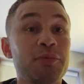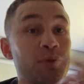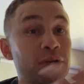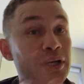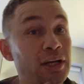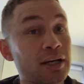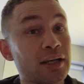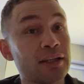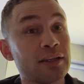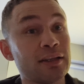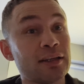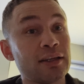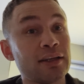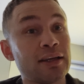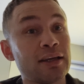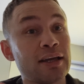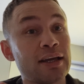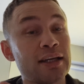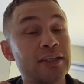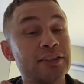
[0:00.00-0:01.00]
We had
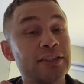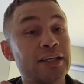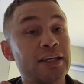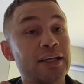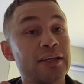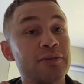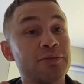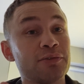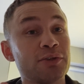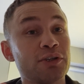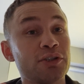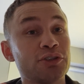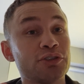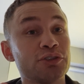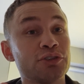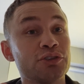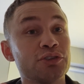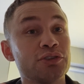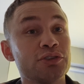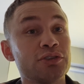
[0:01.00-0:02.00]
AJ
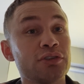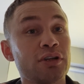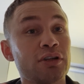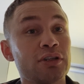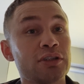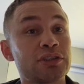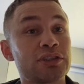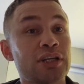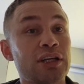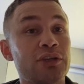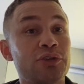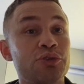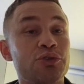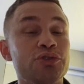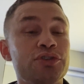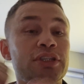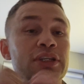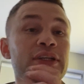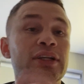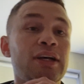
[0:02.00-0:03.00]
versus Alexander
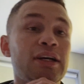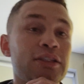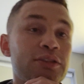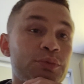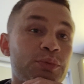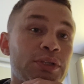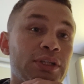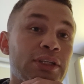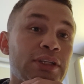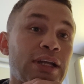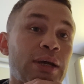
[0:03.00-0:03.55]
Usyk last week.